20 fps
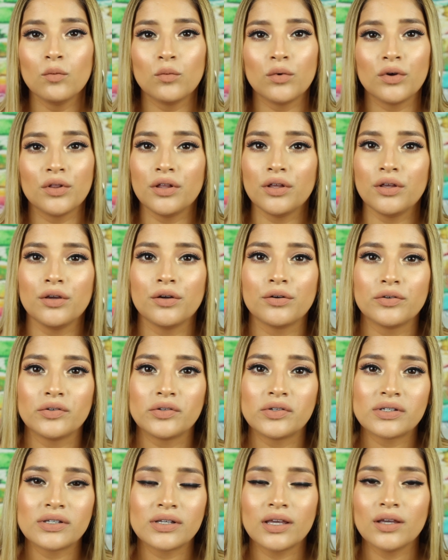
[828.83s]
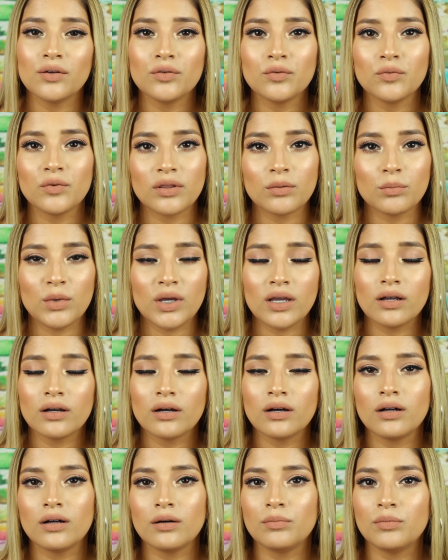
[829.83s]
whether you're skilled with
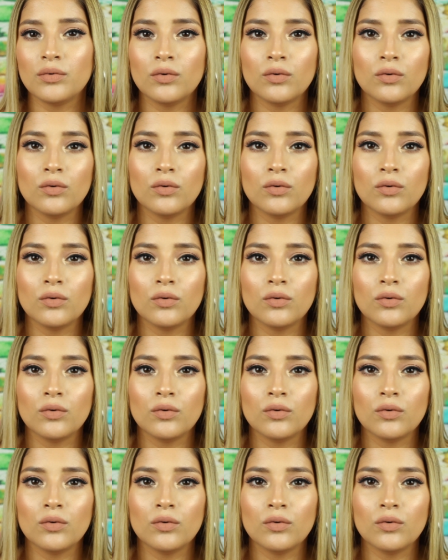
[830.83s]
makeup